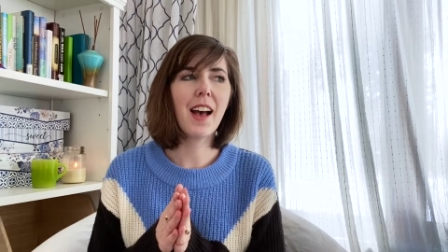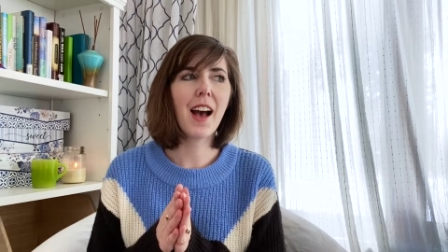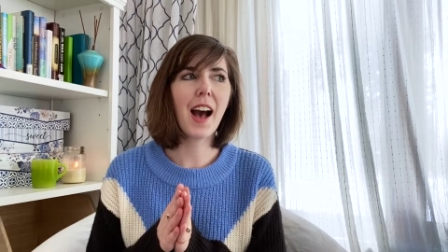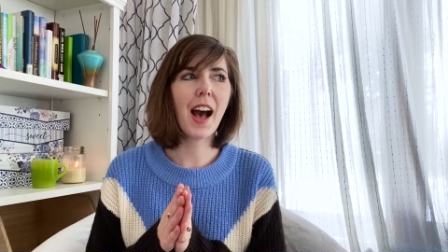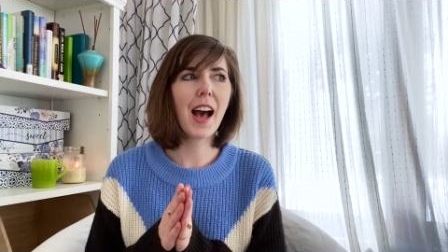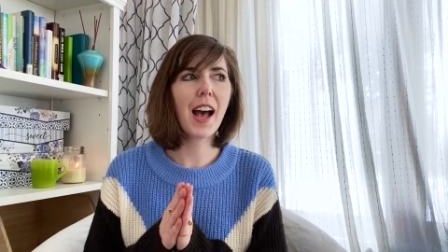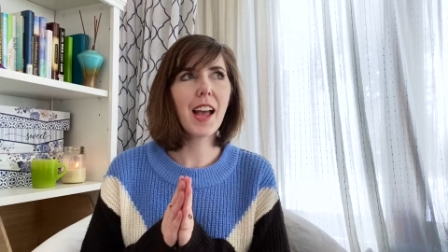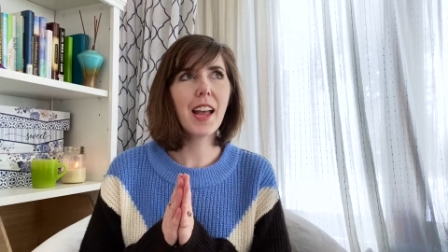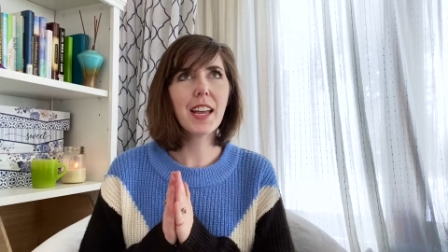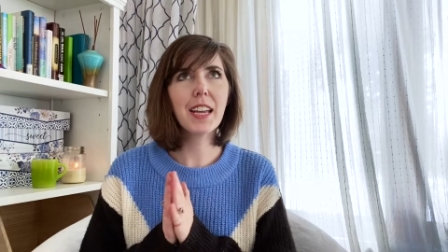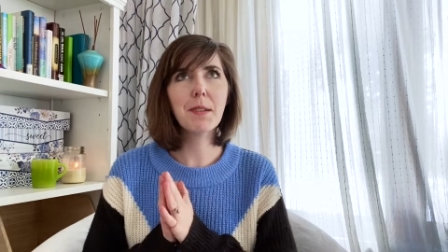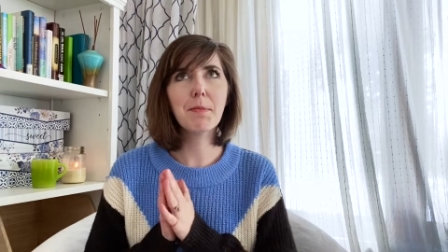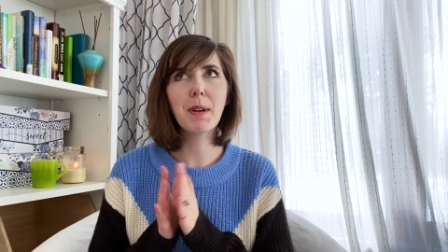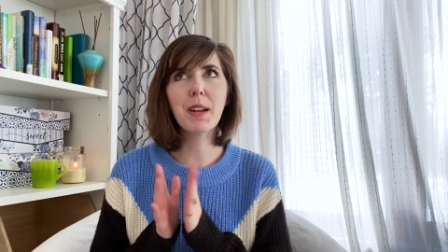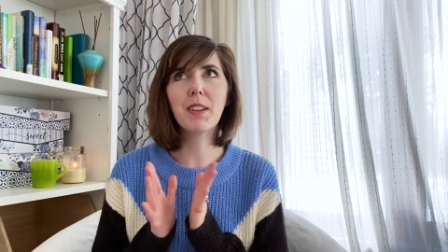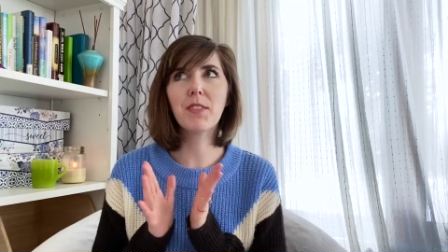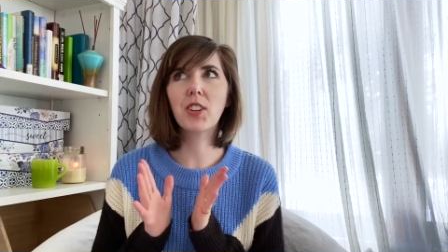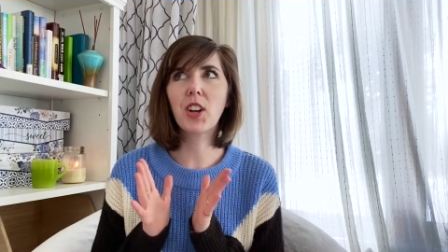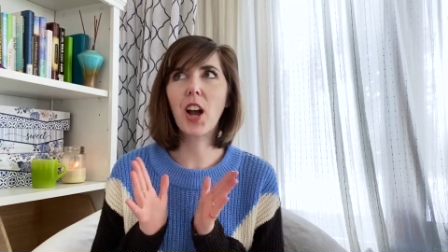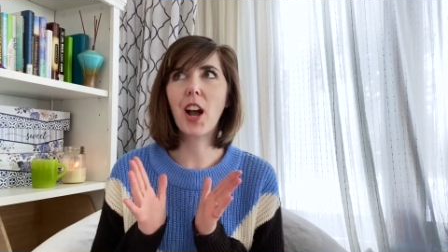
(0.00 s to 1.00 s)
I
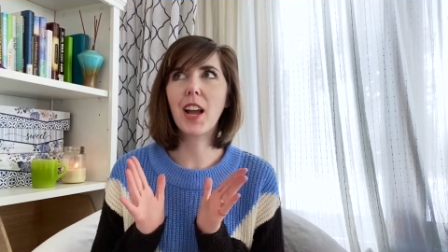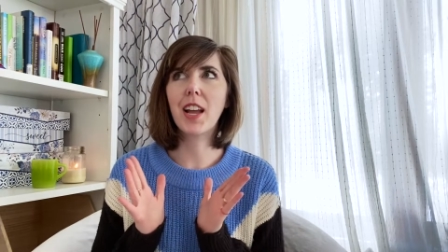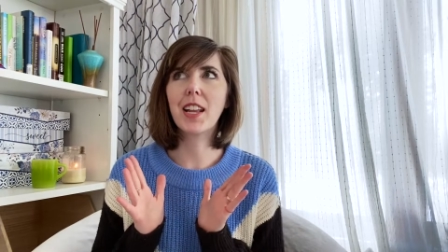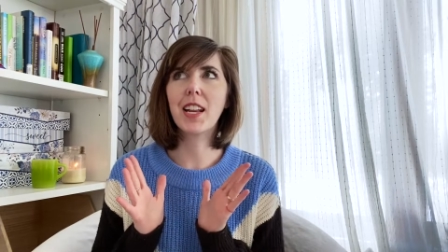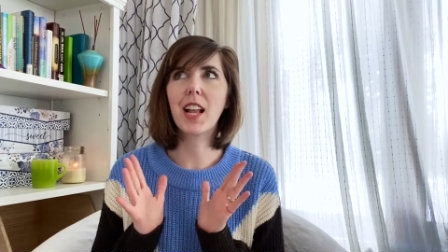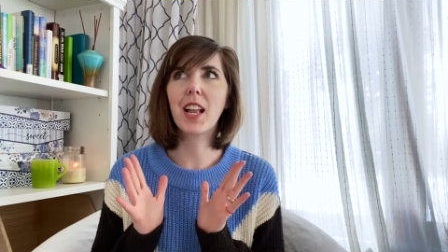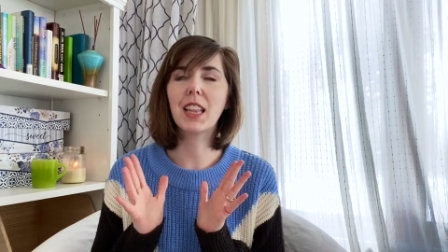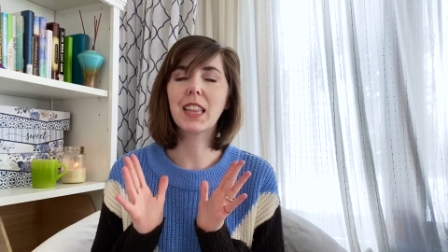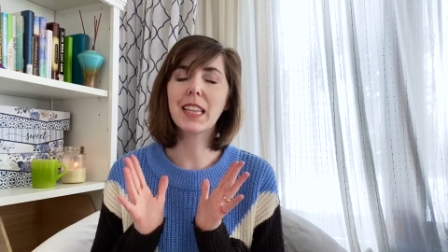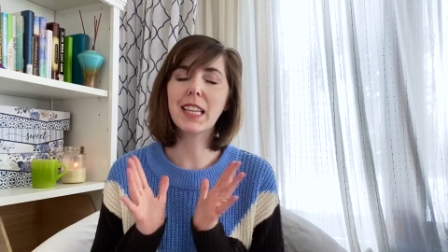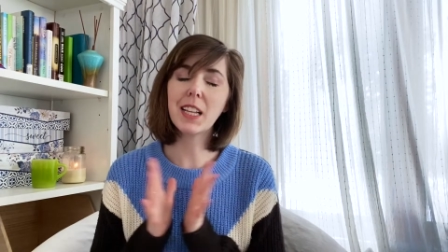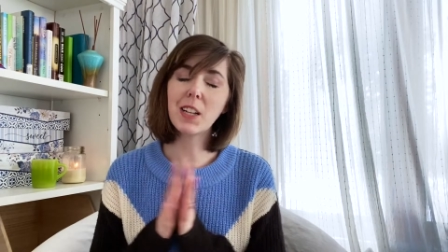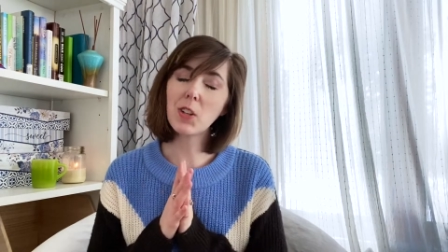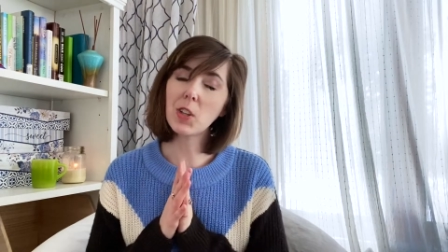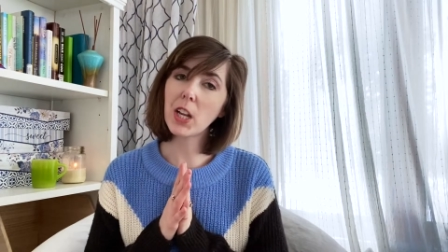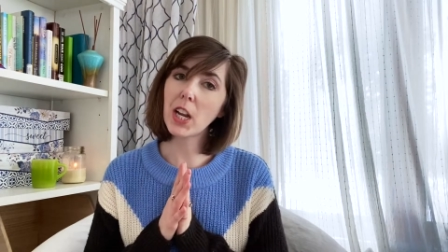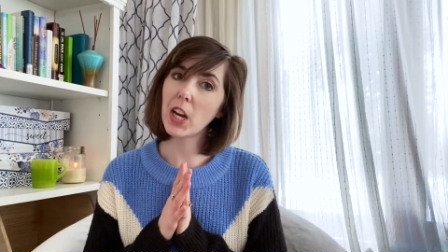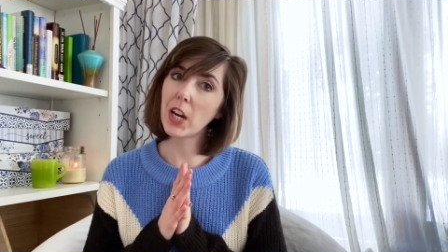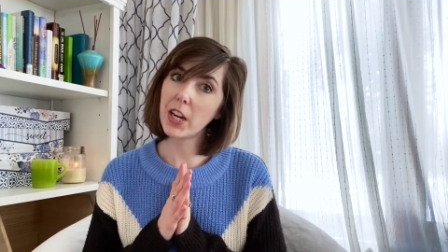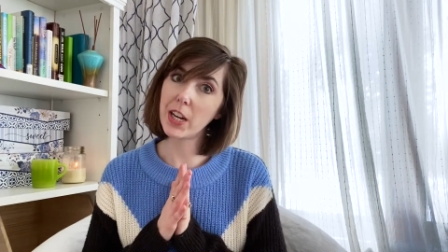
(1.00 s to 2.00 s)
might have gotten a little
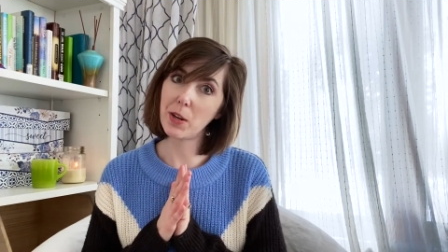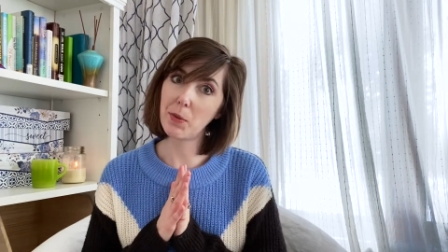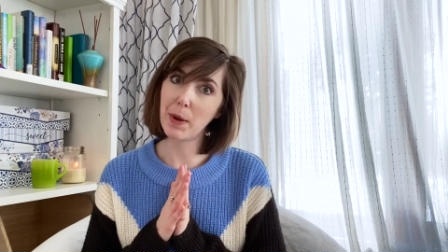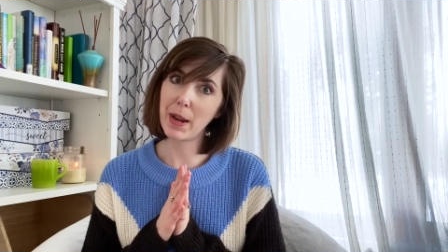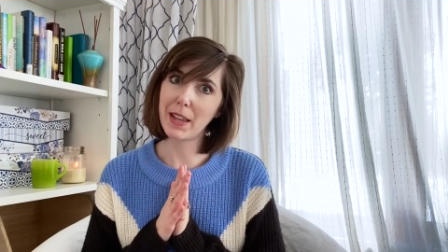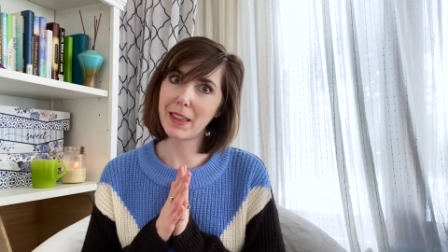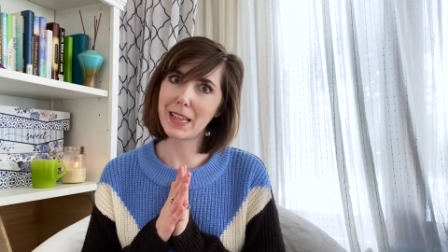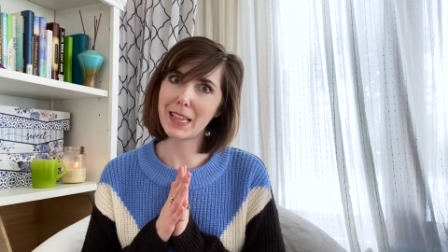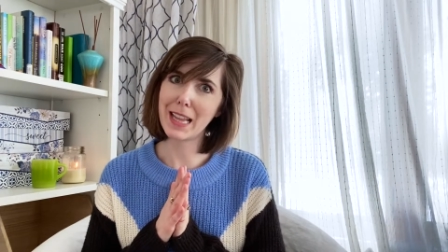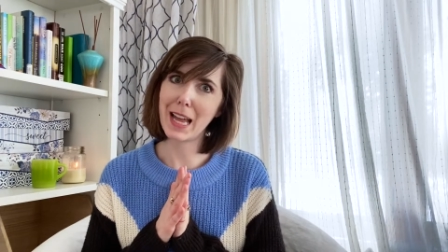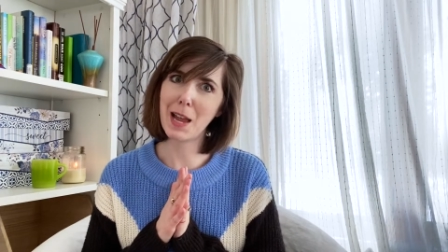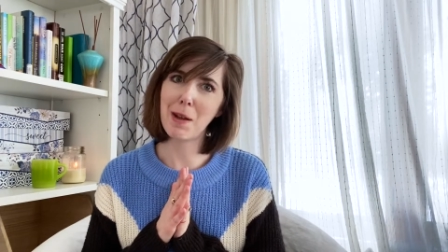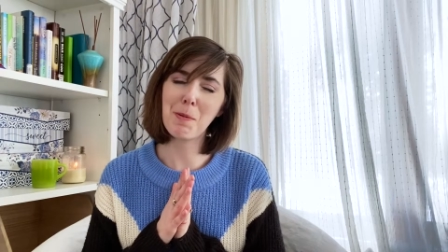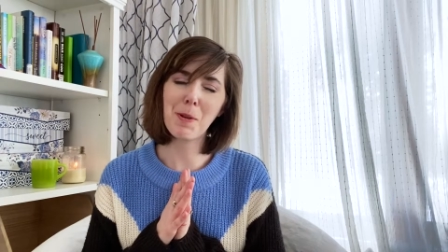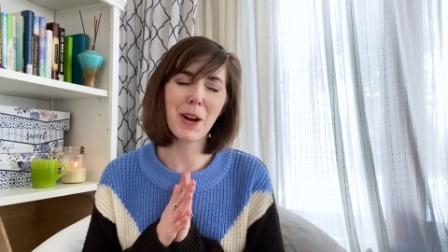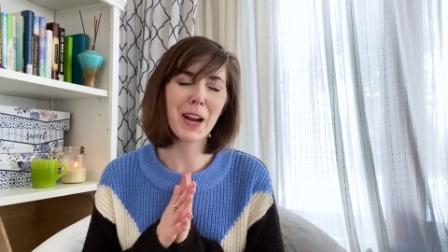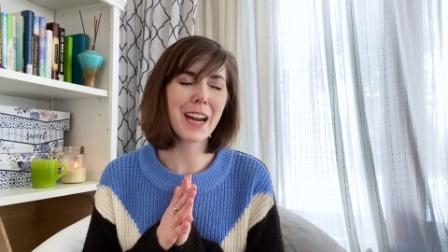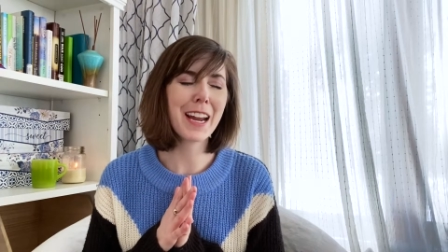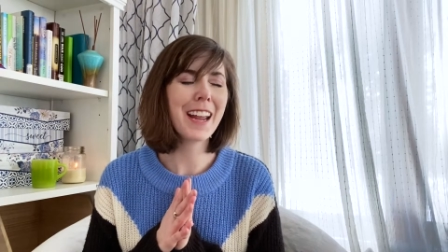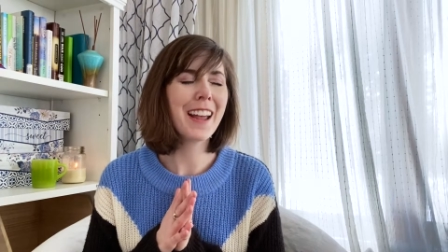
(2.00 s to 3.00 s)
carried away at the
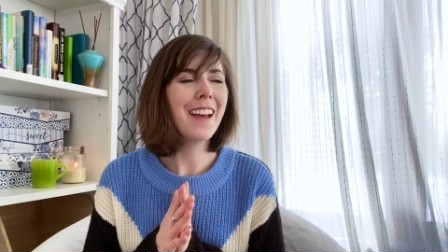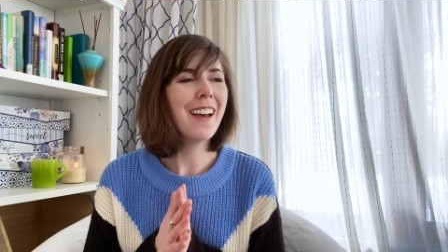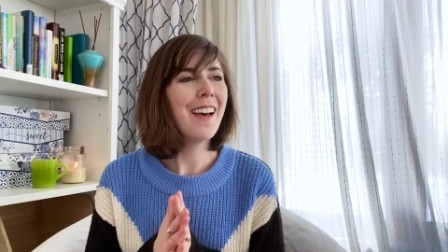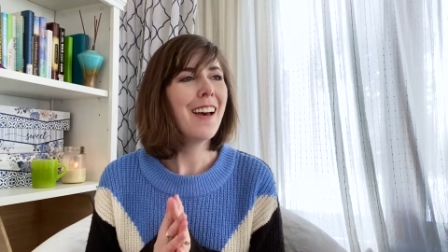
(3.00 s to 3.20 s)
library